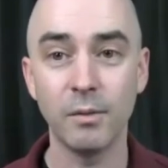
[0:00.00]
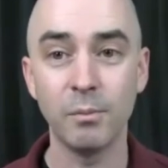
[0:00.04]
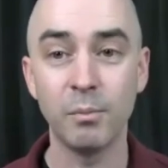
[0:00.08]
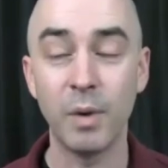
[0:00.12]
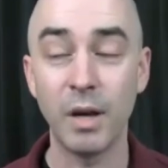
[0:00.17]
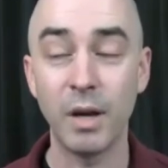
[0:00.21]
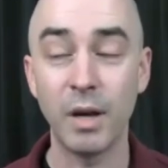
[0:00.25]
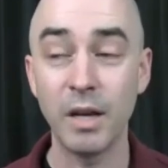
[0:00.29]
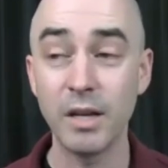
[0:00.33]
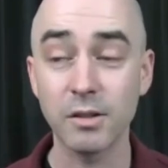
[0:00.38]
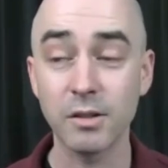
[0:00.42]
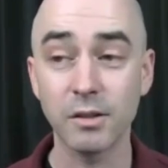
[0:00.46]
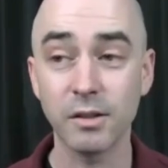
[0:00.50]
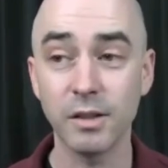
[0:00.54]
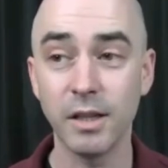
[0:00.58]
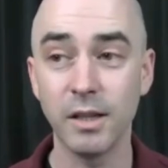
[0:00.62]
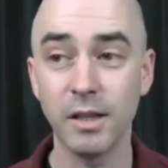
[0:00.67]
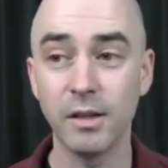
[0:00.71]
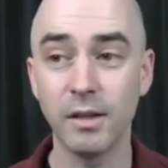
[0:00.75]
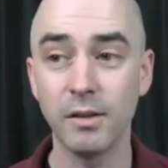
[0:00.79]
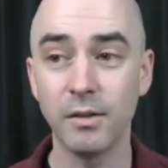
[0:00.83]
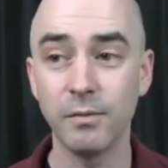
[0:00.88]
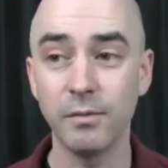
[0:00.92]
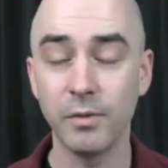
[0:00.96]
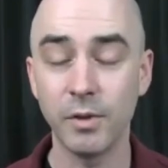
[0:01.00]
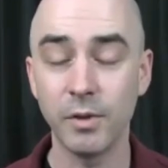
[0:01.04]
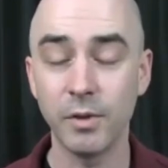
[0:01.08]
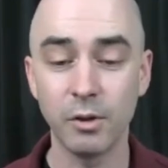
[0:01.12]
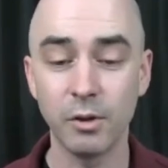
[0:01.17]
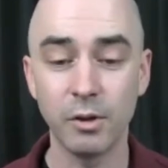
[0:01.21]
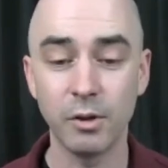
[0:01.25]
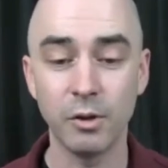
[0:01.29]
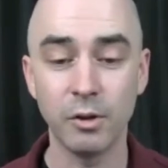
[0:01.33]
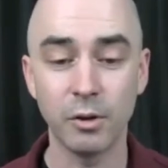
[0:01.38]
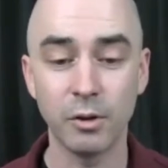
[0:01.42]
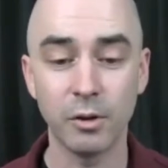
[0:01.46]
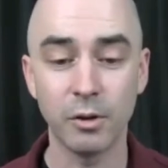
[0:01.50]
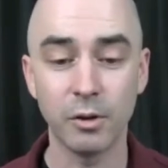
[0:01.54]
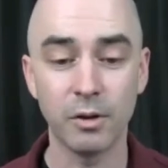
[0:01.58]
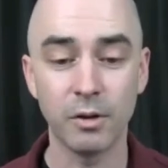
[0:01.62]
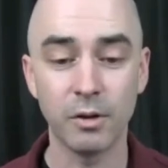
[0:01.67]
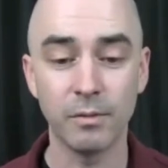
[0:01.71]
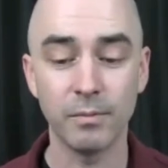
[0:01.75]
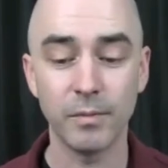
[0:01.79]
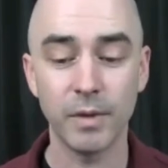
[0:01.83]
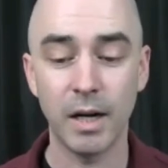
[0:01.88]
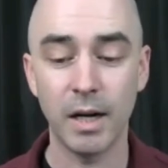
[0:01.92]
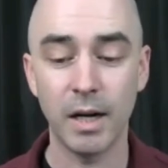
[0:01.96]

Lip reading: basically your